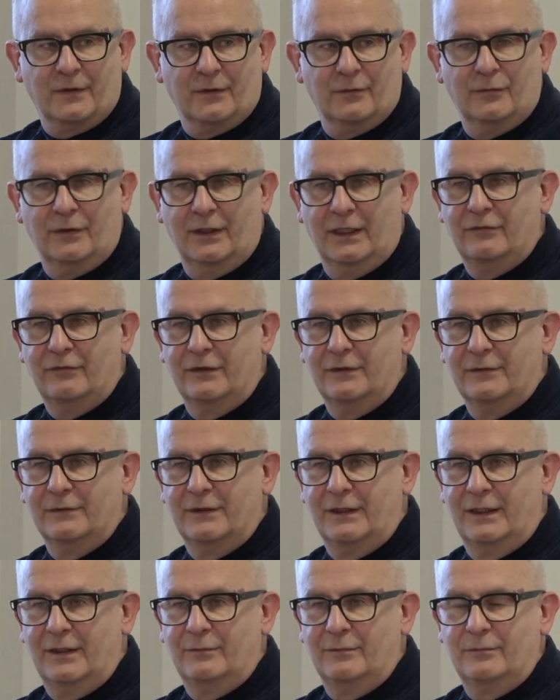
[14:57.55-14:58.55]
whatever.
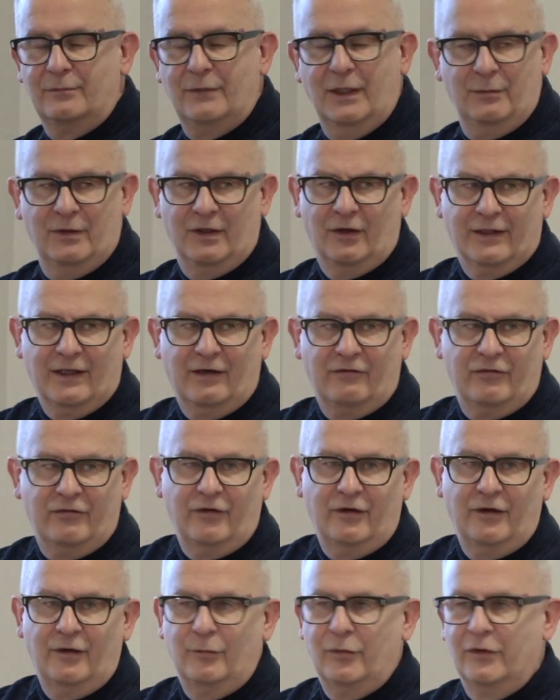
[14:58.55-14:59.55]
Maybe not that
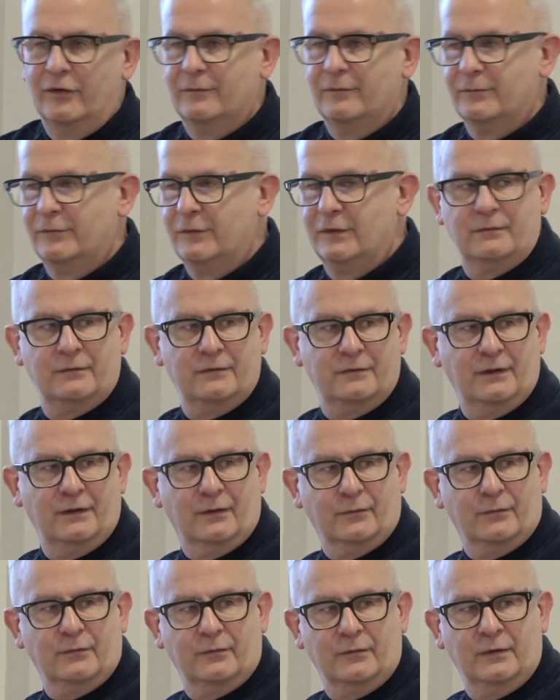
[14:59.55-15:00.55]
far, but
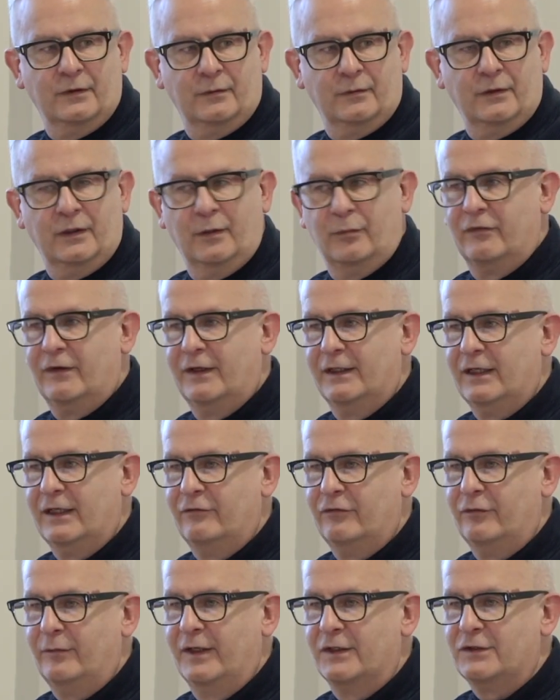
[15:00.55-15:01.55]
you provide that
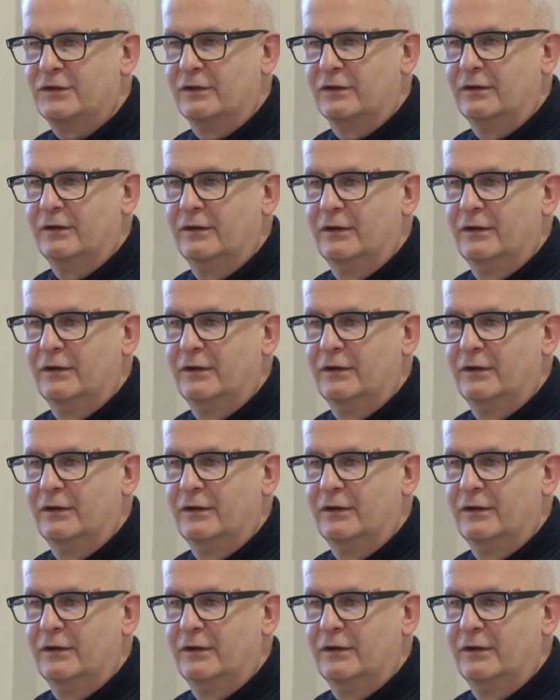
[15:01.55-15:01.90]
information.